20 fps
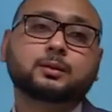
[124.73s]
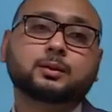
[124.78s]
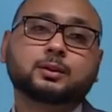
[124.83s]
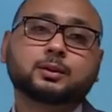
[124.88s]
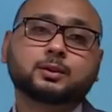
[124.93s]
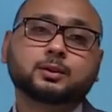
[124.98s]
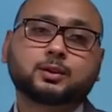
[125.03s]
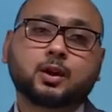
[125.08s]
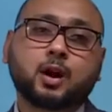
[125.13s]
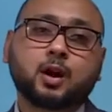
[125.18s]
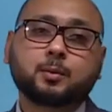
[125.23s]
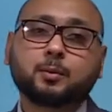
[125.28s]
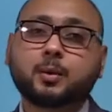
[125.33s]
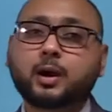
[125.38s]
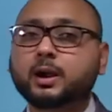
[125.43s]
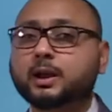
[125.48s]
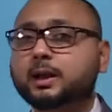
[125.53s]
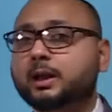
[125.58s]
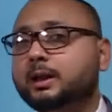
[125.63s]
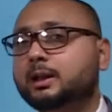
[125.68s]
Stock
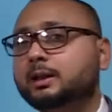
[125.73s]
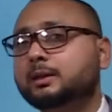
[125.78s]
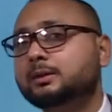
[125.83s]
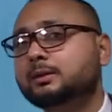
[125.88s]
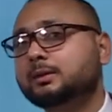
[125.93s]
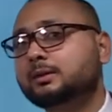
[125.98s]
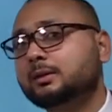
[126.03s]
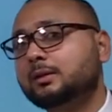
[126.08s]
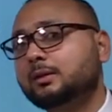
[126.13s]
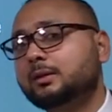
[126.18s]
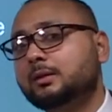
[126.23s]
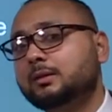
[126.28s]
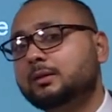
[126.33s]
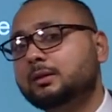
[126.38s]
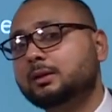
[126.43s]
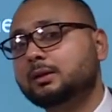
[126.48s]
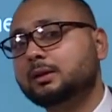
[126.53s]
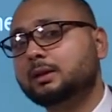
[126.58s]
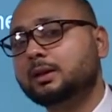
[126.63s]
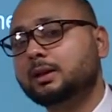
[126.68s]
market,
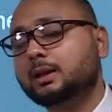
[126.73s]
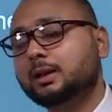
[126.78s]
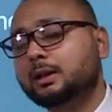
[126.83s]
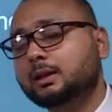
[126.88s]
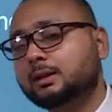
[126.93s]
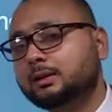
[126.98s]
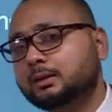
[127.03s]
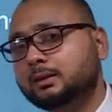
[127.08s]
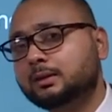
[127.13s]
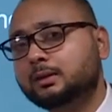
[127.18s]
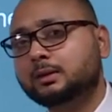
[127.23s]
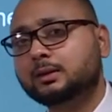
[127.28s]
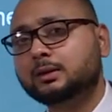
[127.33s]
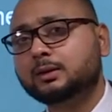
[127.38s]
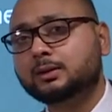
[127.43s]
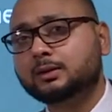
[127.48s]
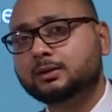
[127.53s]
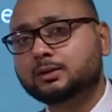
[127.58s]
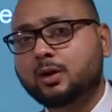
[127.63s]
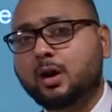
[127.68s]
in
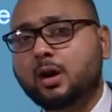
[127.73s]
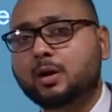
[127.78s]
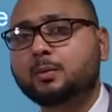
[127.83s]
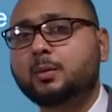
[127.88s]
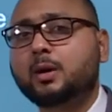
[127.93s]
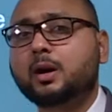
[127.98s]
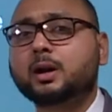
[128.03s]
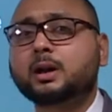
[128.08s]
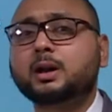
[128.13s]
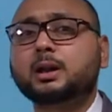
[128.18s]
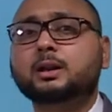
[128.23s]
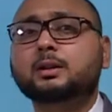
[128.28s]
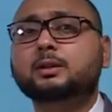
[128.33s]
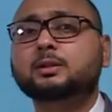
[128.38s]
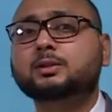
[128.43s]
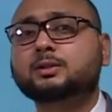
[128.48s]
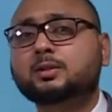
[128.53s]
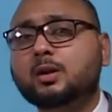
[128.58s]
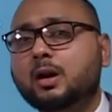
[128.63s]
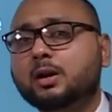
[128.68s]
stock market,
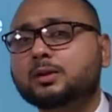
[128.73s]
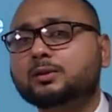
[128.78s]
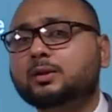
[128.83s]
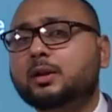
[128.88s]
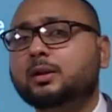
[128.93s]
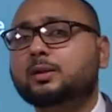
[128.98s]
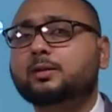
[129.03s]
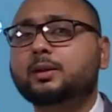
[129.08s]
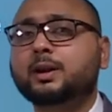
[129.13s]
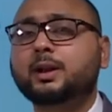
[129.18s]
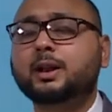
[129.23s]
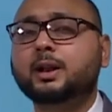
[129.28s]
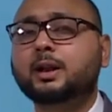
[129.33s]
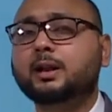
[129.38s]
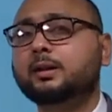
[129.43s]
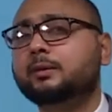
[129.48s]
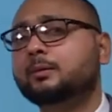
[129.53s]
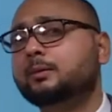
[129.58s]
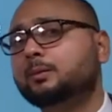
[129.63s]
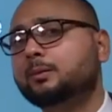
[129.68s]
stocks are traded.
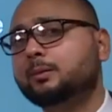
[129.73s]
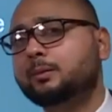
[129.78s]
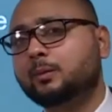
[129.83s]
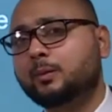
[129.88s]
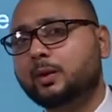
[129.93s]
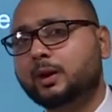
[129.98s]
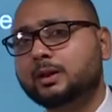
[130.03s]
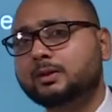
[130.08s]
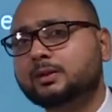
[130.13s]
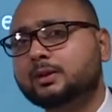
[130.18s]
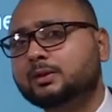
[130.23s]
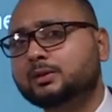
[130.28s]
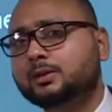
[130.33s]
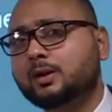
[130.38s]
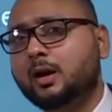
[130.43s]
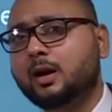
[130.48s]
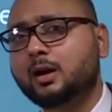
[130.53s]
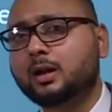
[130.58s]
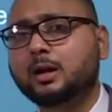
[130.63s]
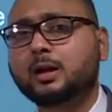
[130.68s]
What is a
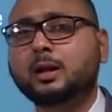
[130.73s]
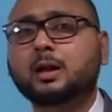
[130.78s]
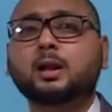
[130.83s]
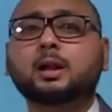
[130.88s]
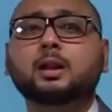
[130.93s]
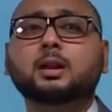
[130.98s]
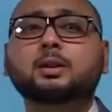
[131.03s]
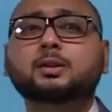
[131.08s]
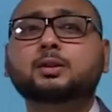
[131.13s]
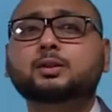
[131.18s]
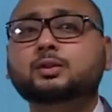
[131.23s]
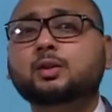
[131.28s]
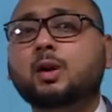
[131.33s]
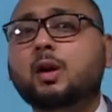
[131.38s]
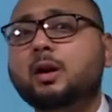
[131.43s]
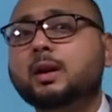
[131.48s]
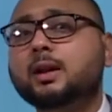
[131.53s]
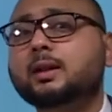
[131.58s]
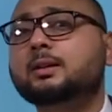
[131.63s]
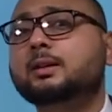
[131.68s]
stock?
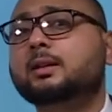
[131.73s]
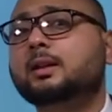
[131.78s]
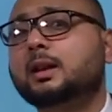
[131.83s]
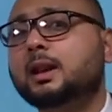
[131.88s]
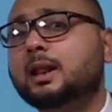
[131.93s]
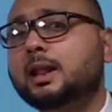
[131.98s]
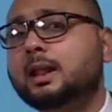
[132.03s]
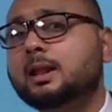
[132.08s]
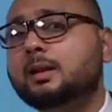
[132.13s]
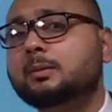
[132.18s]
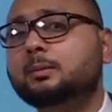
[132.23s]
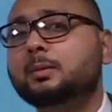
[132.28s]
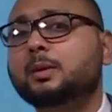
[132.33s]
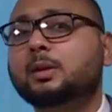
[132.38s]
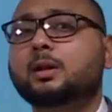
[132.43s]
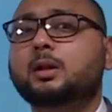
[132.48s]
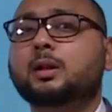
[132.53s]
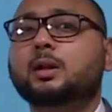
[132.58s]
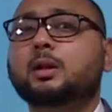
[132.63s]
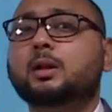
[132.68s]
Stock is a claim
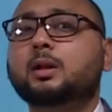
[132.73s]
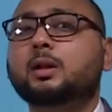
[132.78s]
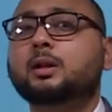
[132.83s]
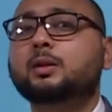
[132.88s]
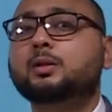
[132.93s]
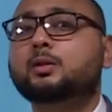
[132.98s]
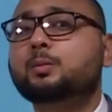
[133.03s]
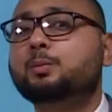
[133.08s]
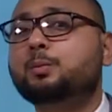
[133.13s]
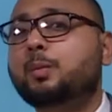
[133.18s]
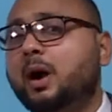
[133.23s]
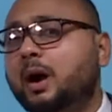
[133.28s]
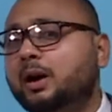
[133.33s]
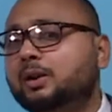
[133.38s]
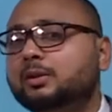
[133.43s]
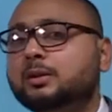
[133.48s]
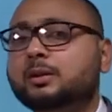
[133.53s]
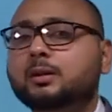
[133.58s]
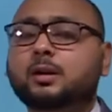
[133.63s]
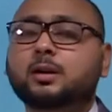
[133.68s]
to
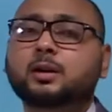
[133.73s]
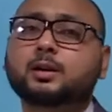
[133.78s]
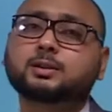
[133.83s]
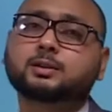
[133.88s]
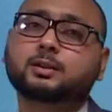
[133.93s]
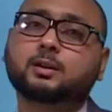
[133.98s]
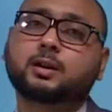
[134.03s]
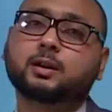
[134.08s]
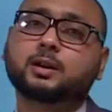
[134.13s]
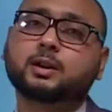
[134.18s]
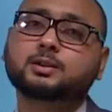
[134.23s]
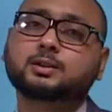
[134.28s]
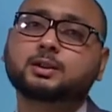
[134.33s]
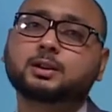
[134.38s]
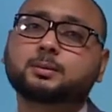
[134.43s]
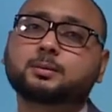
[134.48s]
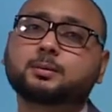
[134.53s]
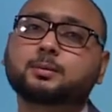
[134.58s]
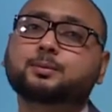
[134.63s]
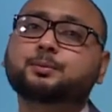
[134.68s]
partial
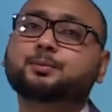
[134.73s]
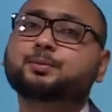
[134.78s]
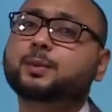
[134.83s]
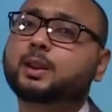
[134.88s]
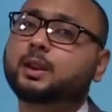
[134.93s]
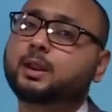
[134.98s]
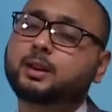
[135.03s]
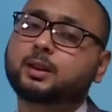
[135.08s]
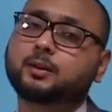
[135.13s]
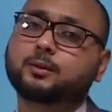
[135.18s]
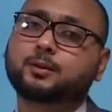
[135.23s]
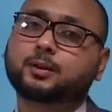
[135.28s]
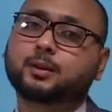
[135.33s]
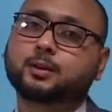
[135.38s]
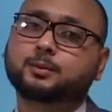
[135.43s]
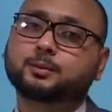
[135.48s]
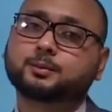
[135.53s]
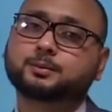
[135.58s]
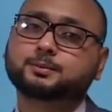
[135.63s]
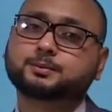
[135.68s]
ownership in a firm.